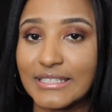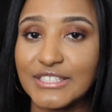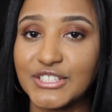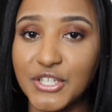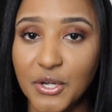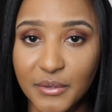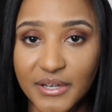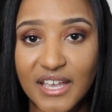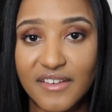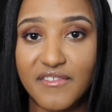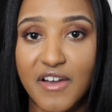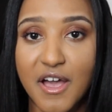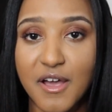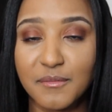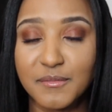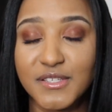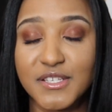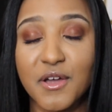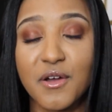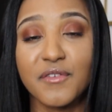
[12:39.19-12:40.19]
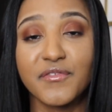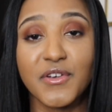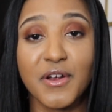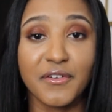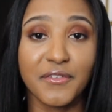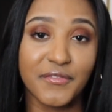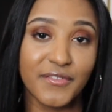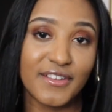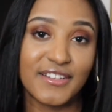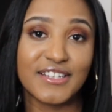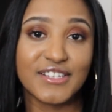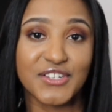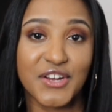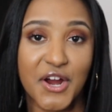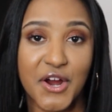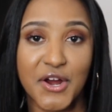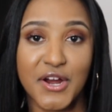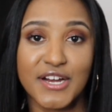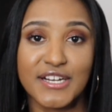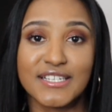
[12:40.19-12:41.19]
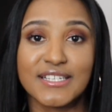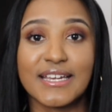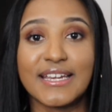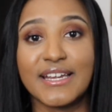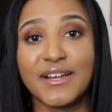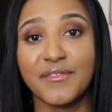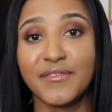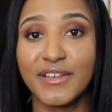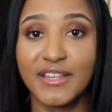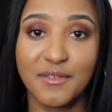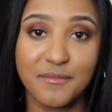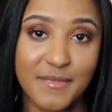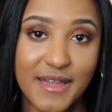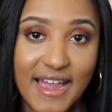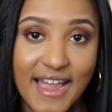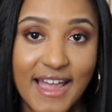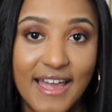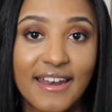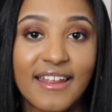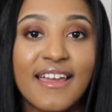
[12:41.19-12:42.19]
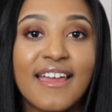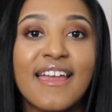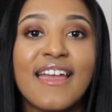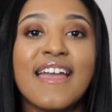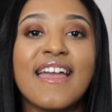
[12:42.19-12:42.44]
don't give up. So if you're feeling discouraged and you're feeling bad,